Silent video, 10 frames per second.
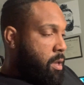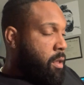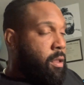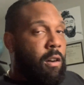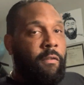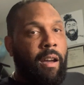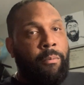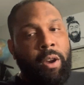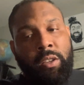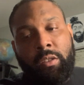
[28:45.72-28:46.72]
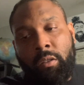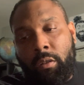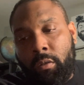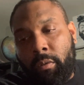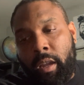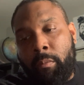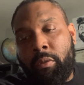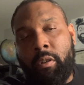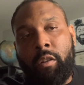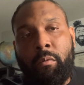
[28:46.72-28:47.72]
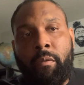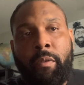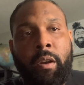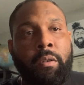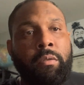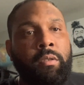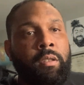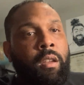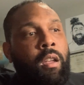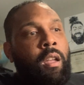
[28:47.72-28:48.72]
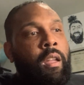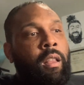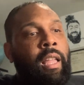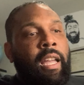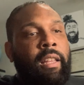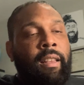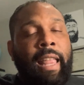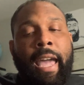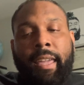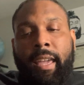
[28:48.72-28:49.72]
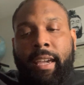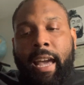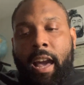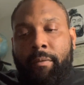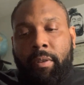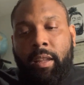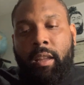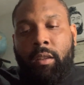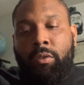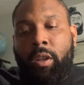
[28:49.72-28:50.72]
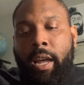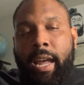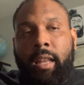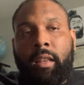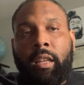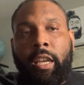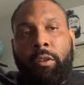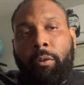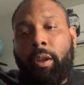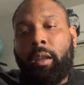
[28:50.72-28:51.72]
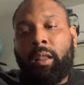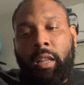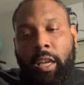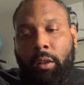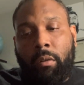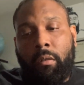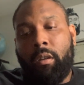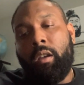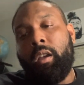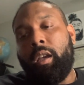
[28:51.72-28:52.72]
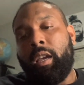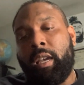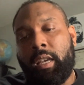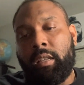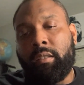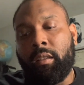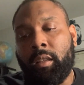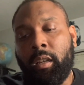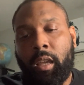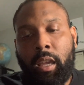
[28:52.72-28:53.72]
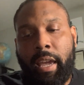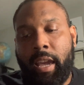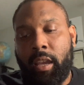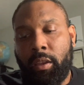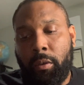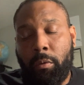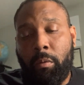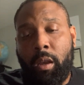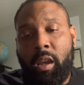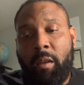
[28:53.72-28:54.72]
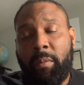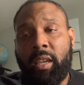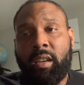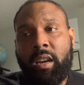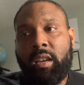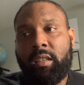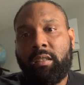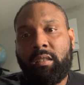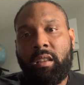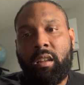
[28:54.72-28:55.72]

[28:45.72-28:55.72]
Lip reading: low vibrational Emperor in reverse, like lacking confident, non-leadering leader is looking at you because